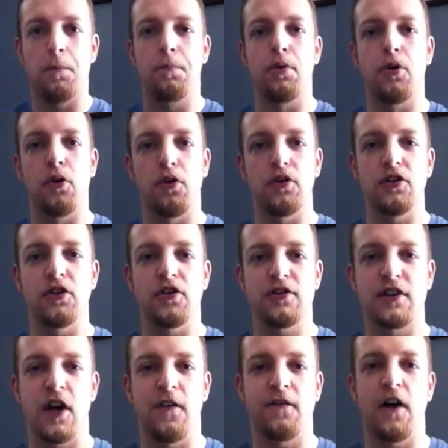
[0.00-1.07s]
pull
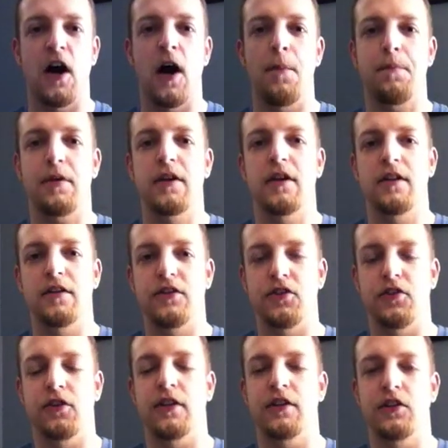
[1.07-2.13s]
yourself up
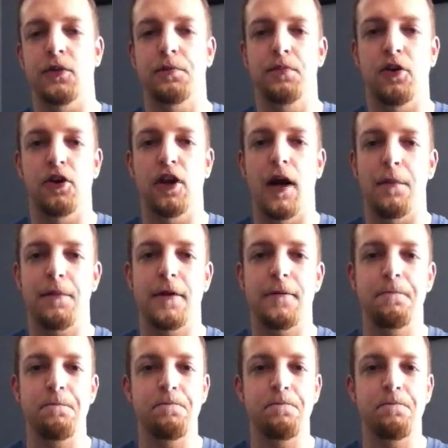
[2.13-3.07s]
during your pull-up.